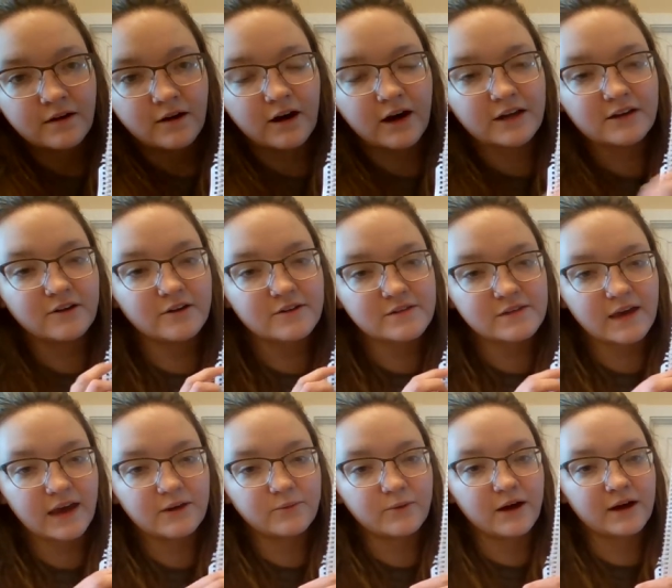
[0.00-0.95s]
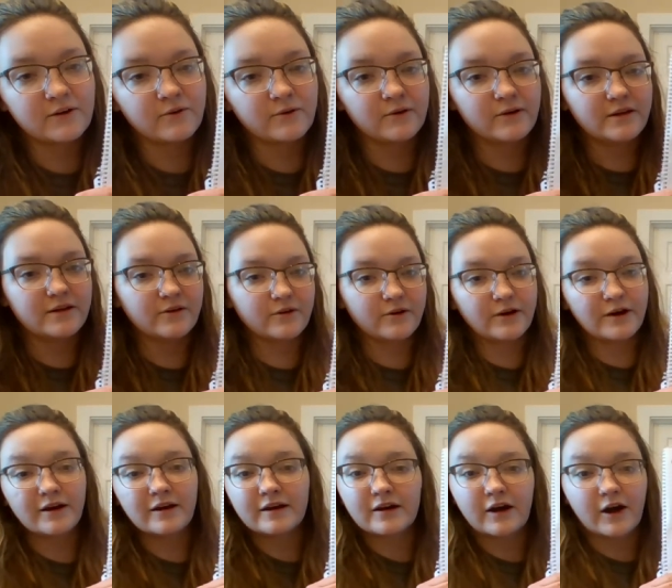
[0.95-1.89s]
on your sidewalk or
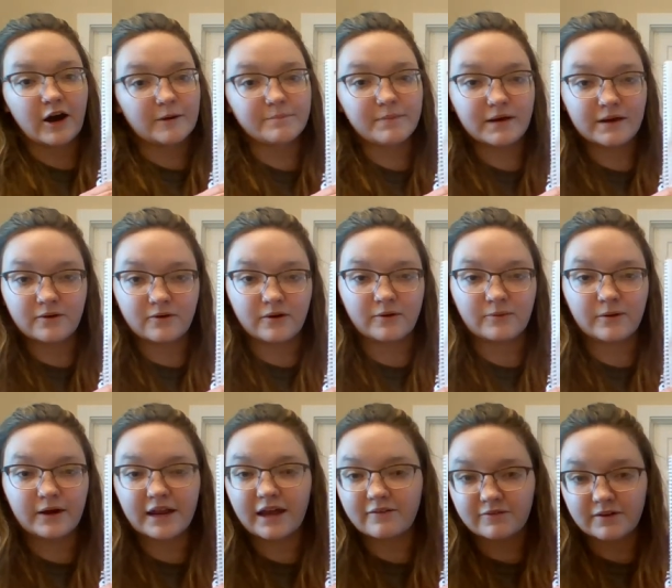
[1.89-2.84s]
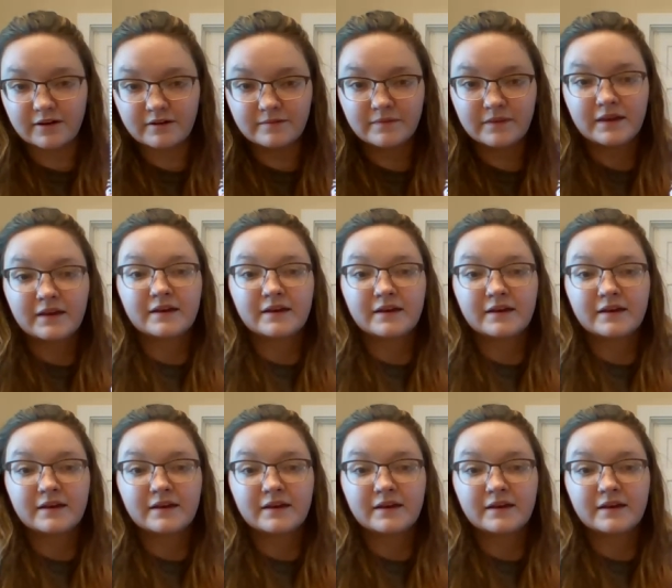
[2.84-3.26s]
your carpet or whatever.